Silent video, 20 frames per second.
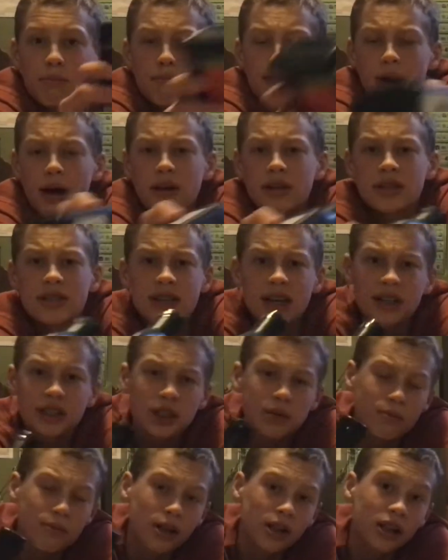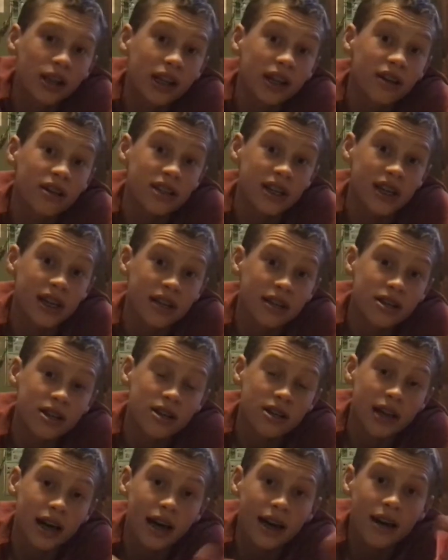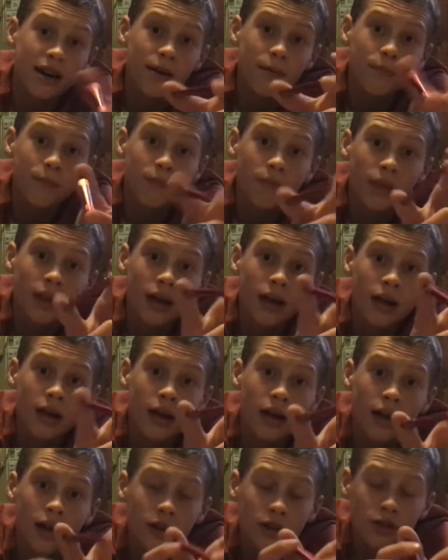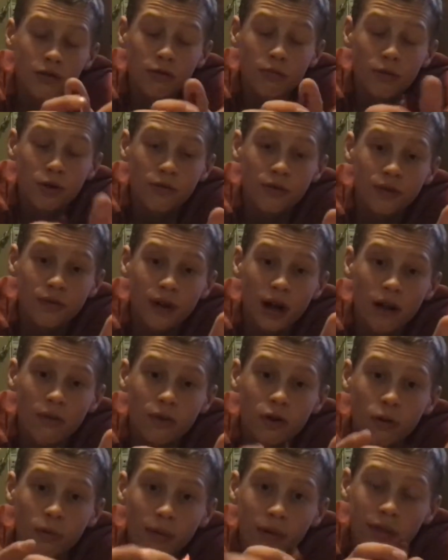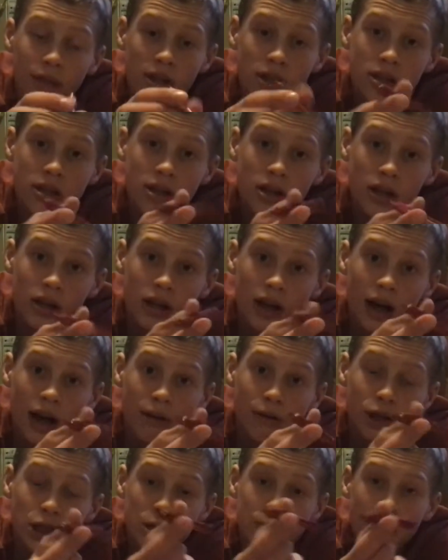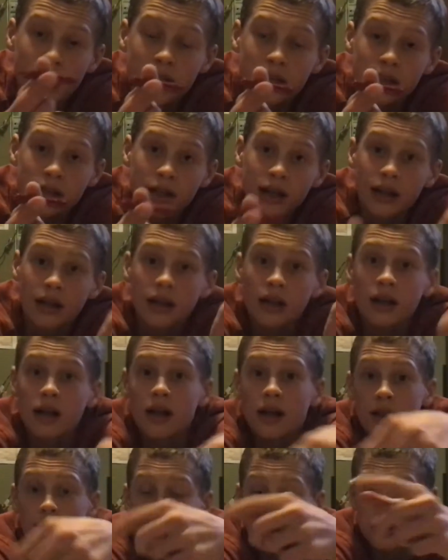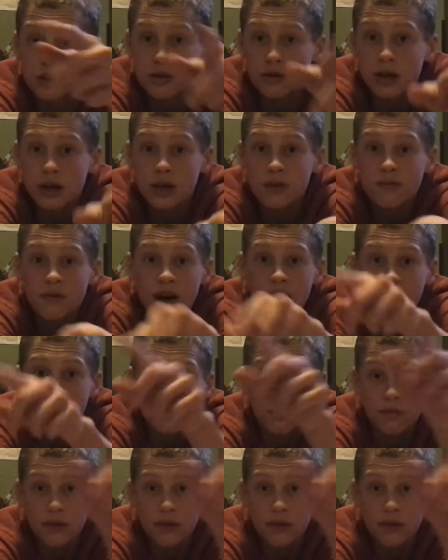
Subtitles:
about 60 milliliters into your tire. just remove your valve core, this little guy, which is basically, you've got your